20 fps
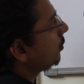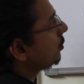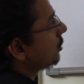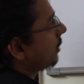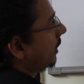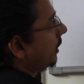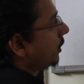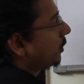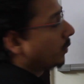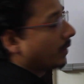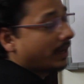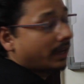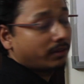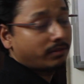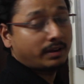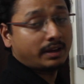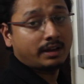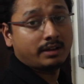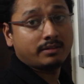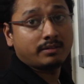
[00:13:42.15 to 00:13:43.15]
to check, do I
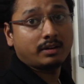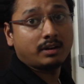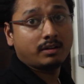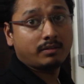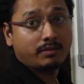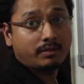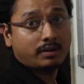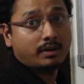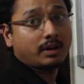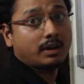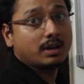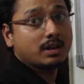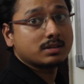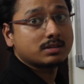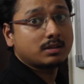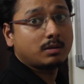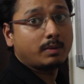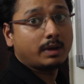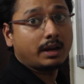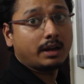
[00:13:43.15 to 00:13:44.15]
have a
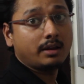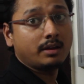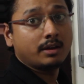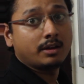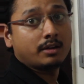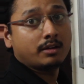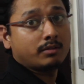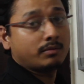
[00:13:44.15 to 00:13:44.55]
subarray